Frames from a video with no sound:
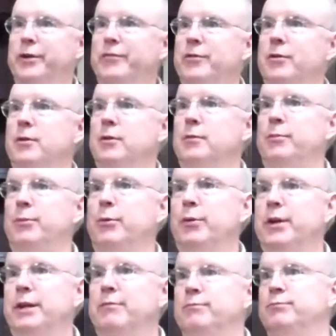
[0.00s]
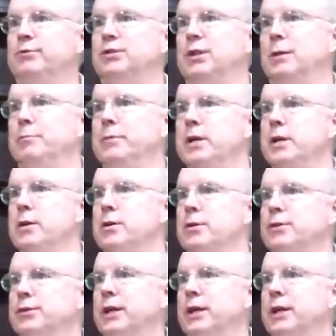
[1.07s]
for 30-some years.